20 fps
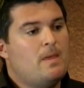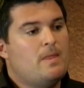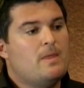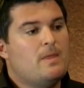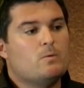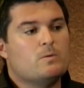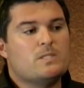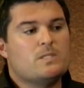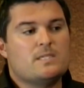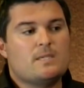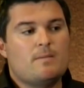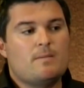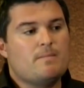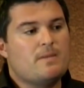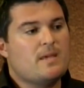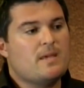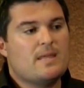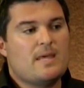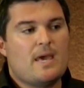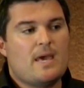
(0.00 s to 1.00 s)
There was
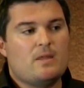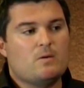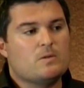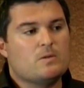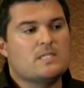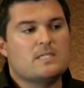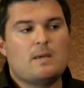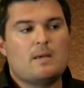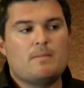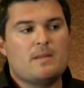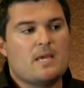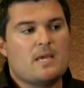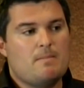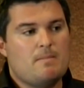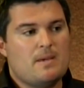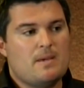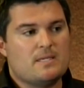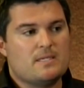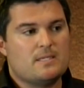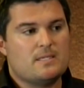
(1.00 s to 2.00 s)
something there, there was something
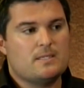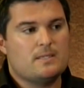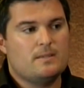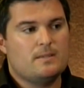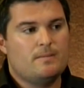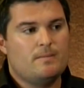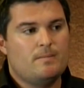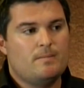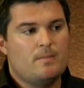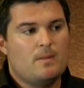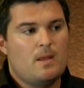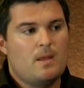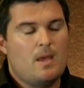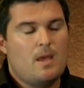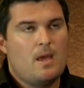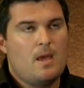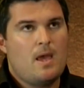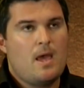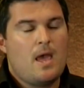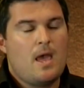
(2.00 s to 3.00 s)
amiss.
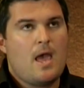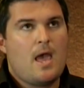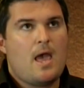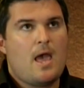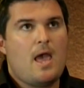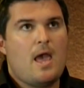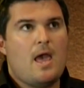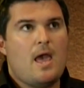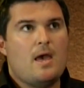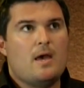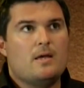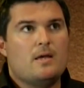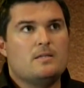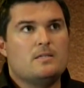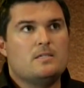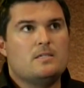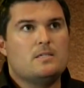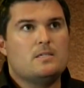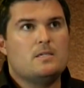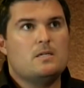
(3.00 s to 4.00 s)

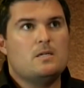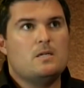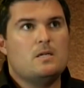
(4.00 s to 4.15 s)
And